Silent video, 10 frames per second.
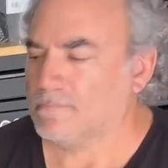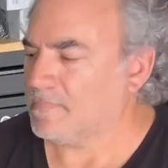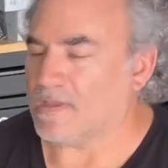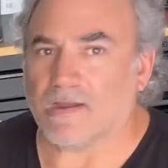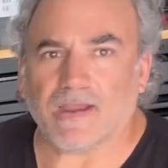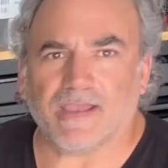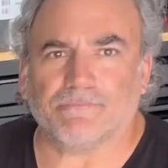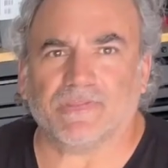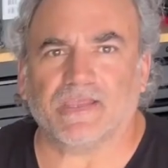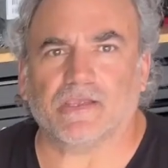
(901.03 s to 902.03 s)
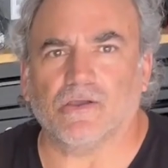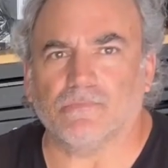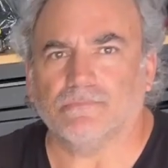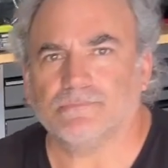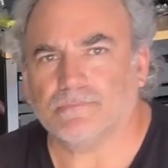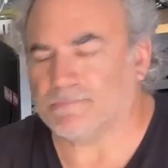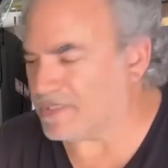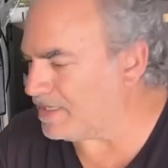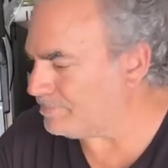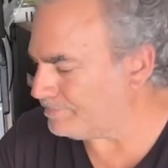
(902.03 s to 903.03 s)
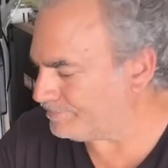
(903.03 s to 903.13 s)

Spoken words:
All right, there you go. I'm done.